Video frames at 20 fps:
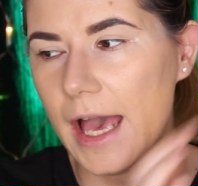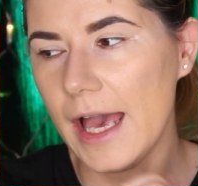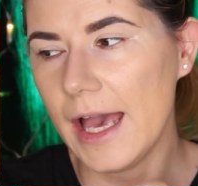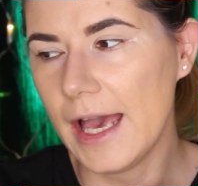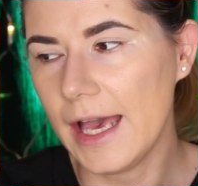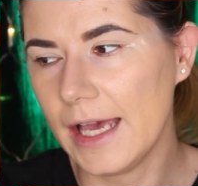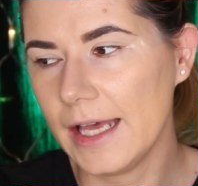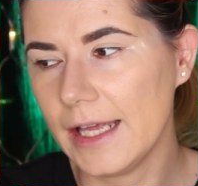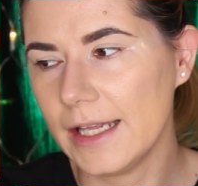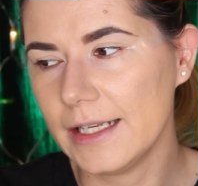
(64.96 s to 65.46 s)

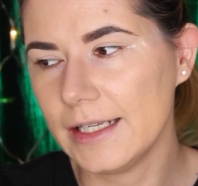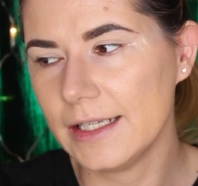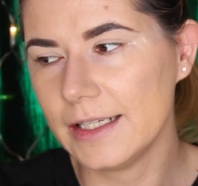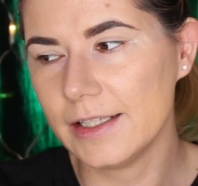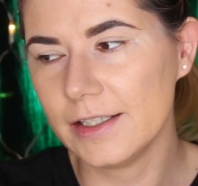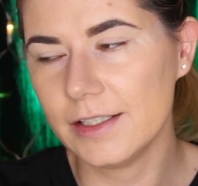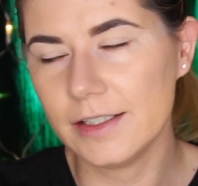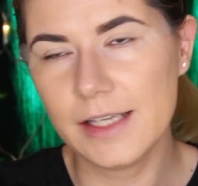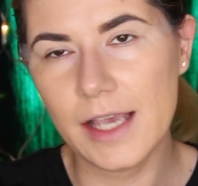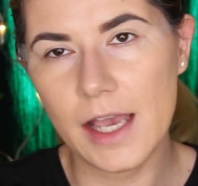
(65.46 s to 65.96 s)
and
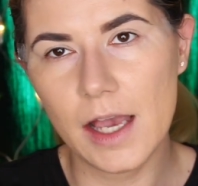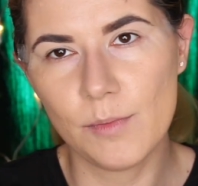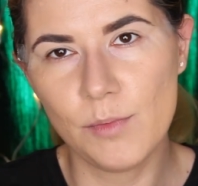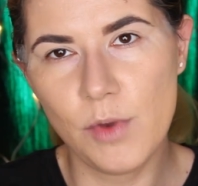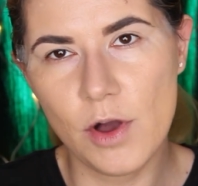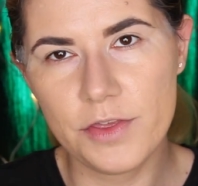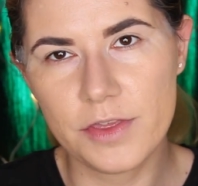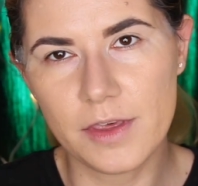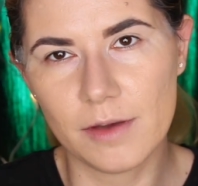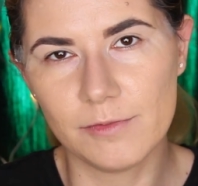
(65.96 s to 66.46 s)
uh, yeah I
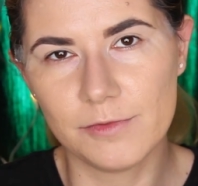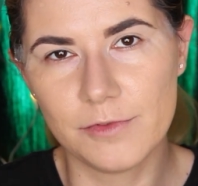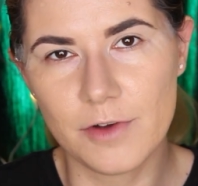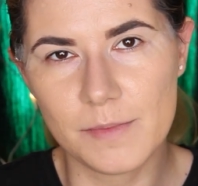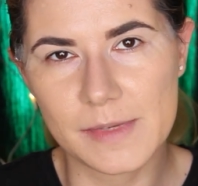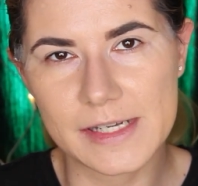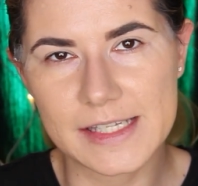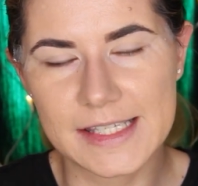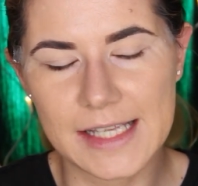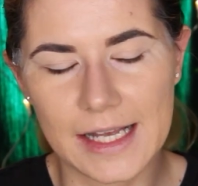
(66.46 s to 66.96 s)
bought them for
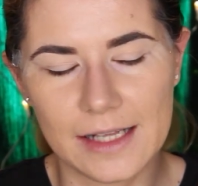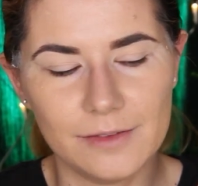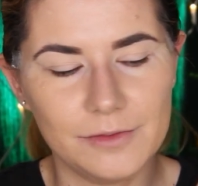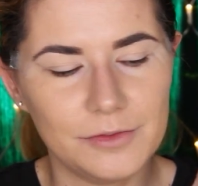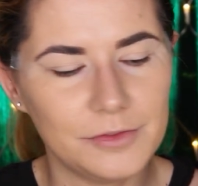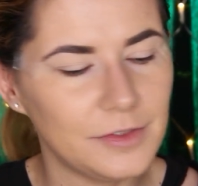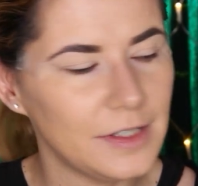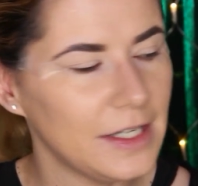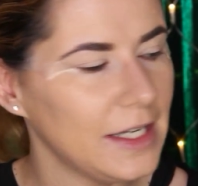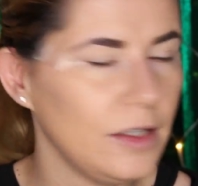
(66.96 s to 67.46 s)
myself
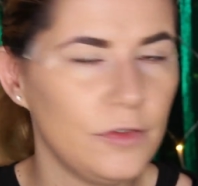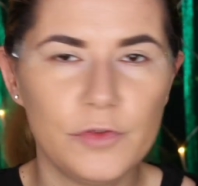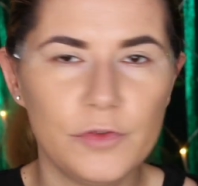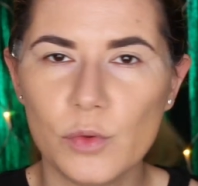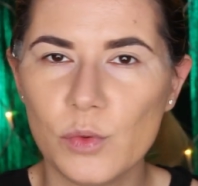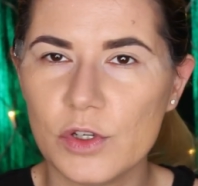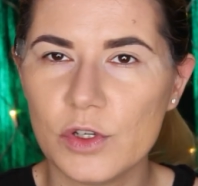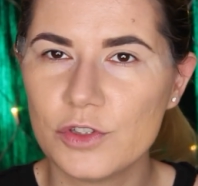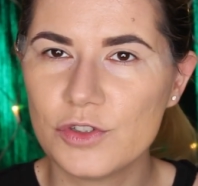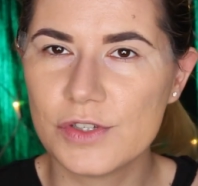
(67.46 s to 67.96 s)
if
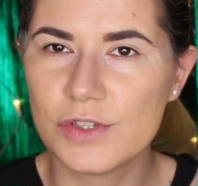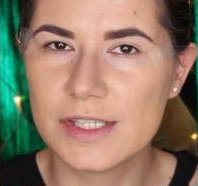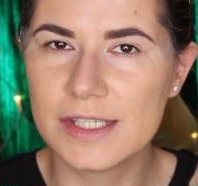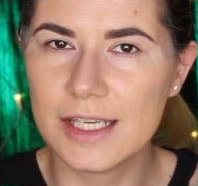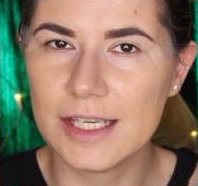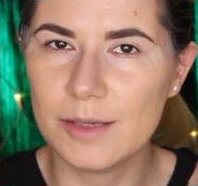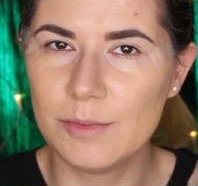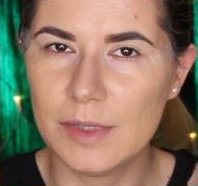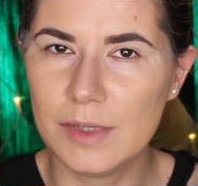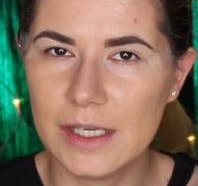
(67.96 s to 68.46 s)
you want to
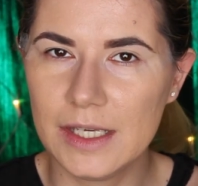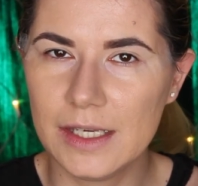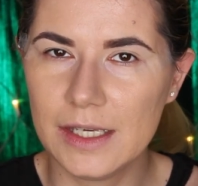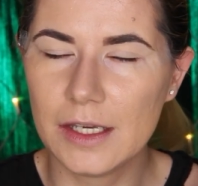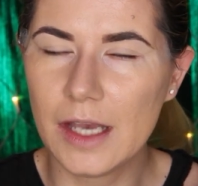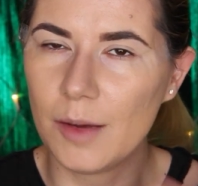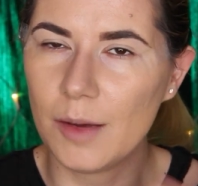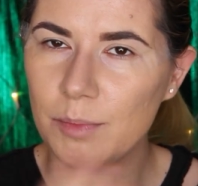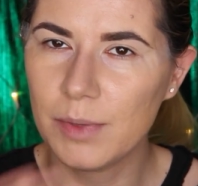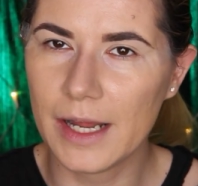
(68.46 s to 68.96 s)
see
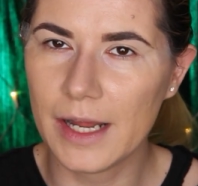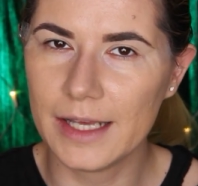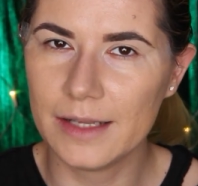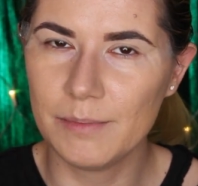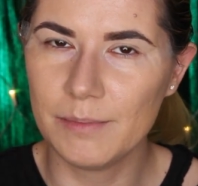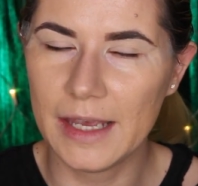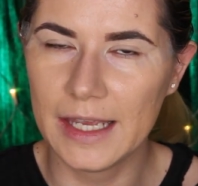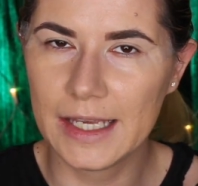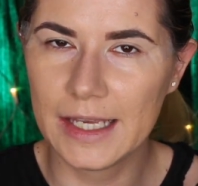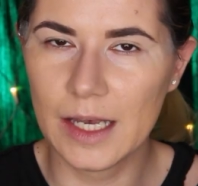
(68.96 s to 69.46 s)
me apply
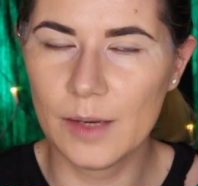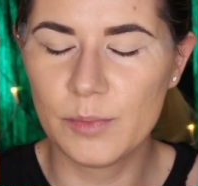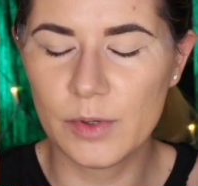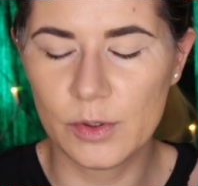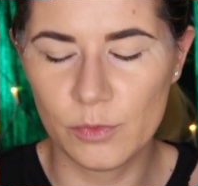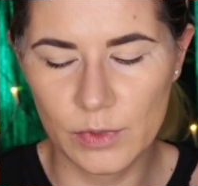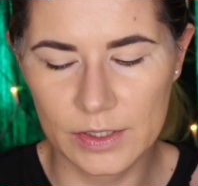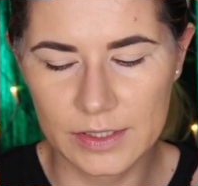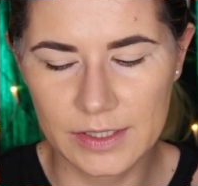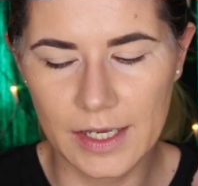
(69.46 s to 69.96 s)
makeup
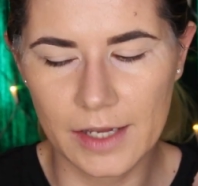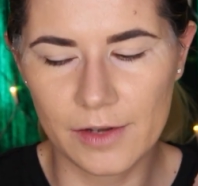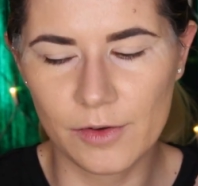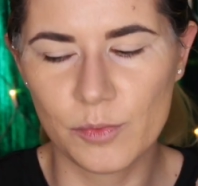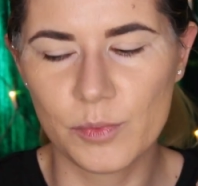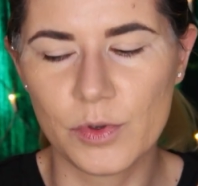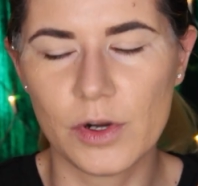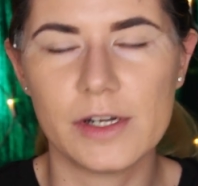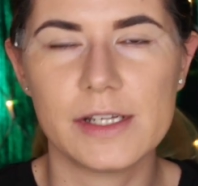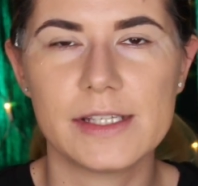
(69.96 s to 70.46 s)
and what kind
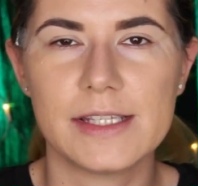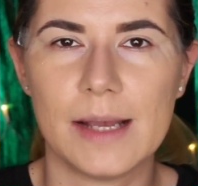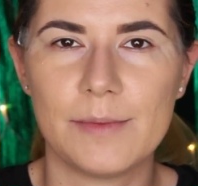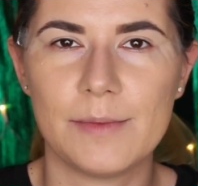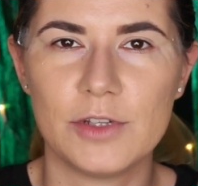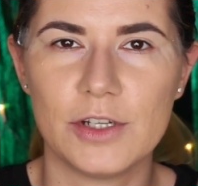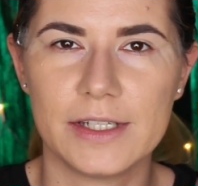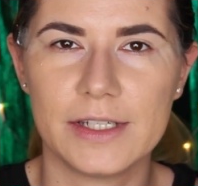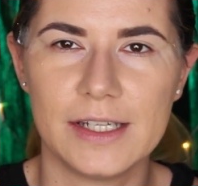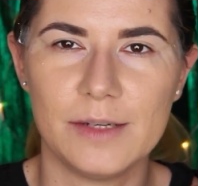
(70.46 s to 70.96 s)
of products
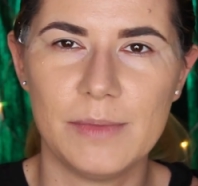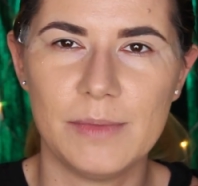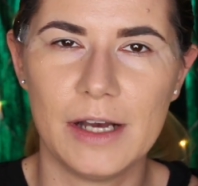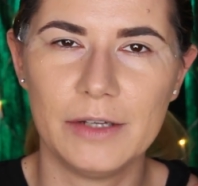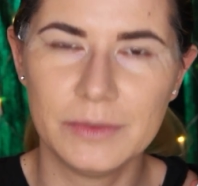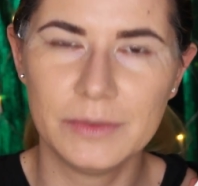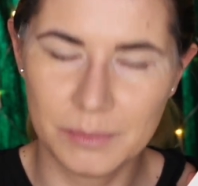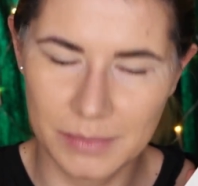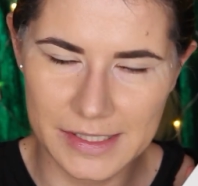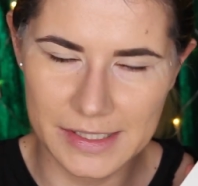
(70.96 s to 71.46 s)
I'm talking
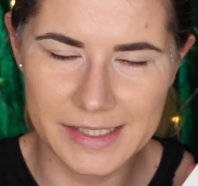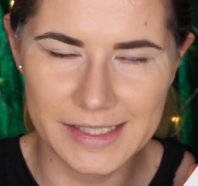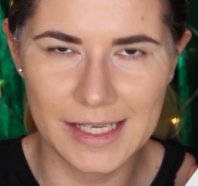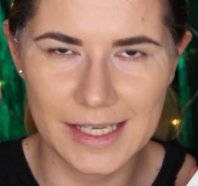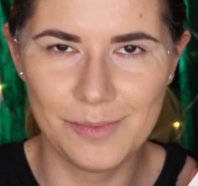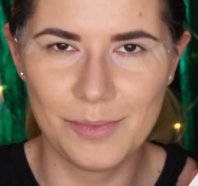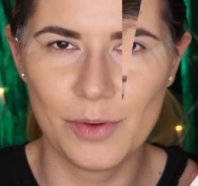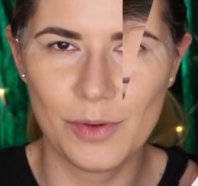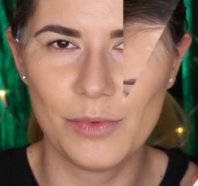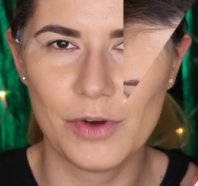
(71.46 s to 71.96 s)
about, please
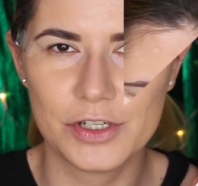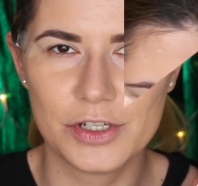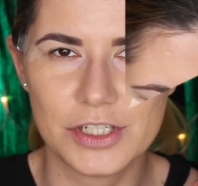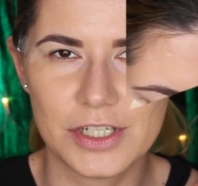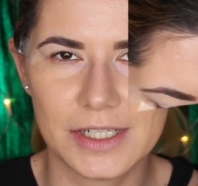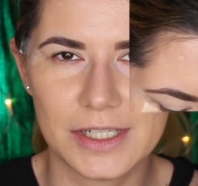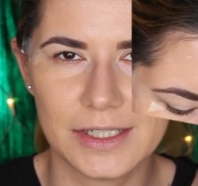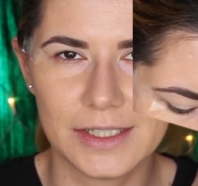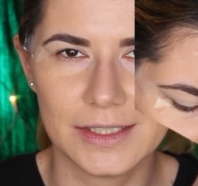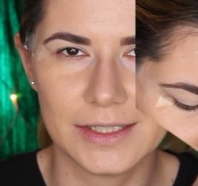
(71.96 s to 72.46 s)
keep on
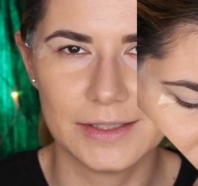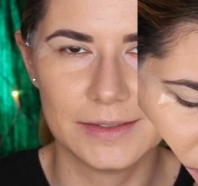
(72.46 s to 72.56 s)
watching.